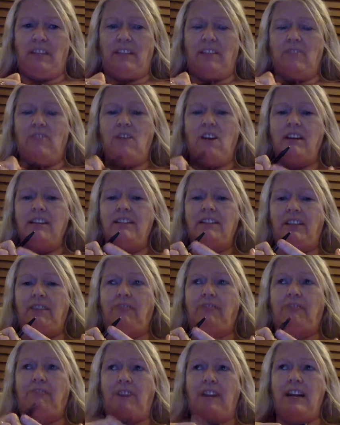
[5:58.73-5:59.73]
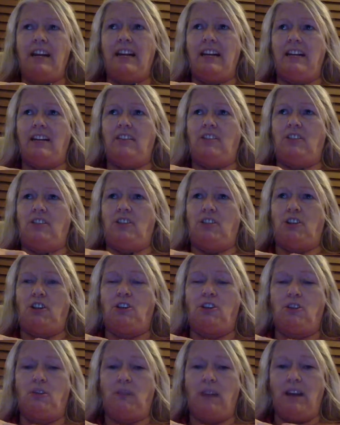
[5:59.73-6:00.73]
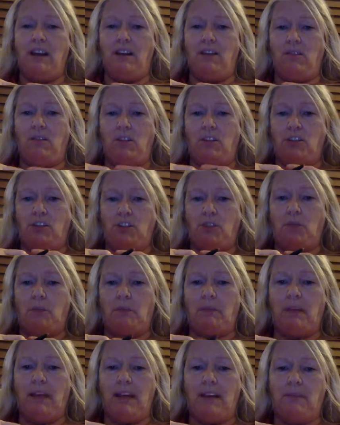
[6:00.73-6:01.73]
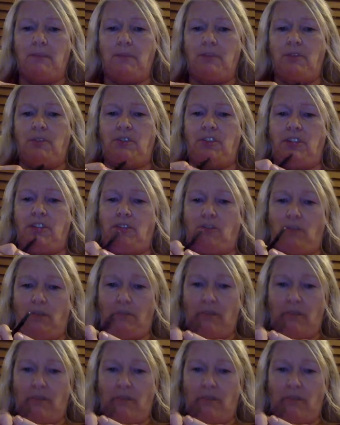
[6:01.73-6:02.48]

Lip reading: They're not as afraid to turn around to a black person or a